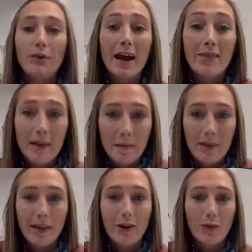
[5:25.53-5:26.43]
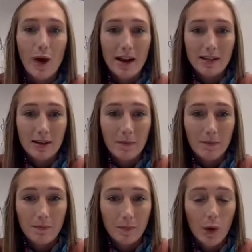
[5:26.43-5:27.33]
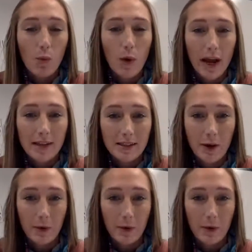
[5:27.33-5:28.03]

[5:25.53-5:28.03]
and write them in the correct way.